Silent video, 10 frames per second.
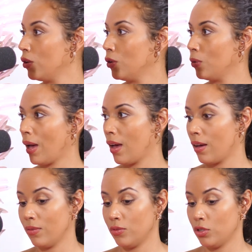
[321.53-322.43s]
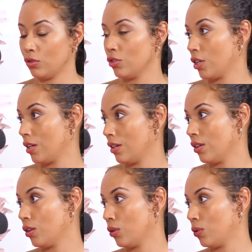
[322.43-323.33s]
who have
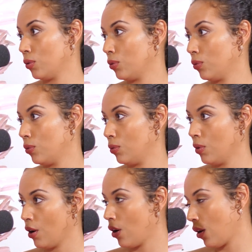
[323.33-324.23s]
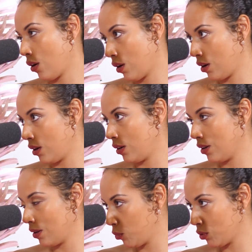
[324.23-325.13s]
children who
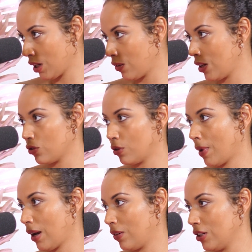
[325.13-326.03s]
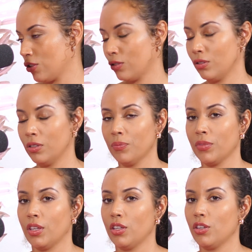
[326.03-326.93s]
are multiracial or biracial,
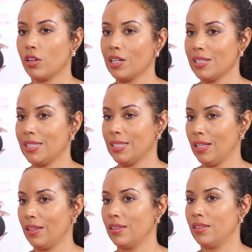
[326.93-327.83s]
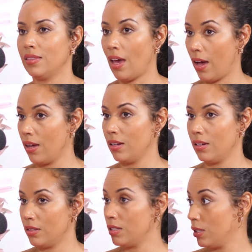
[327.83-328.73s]
you're going to see
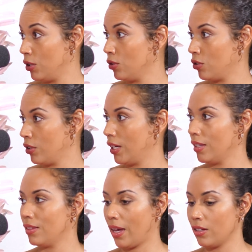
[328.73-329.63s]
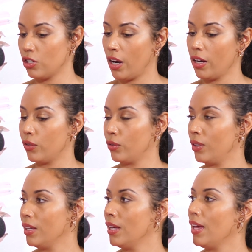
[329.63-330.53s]
that's usually that child